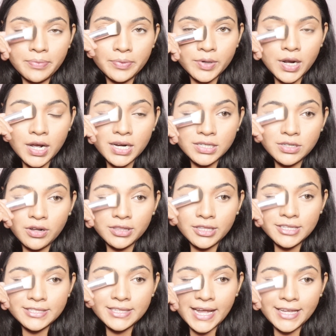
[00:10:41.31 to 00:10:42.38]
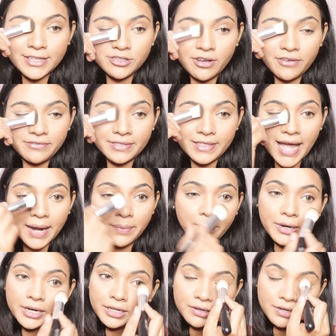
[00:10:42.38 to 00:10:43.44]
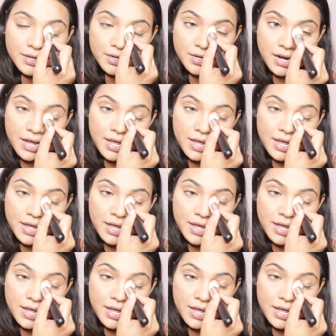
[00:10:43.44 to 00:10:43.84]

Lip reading: brush on the sides of that particular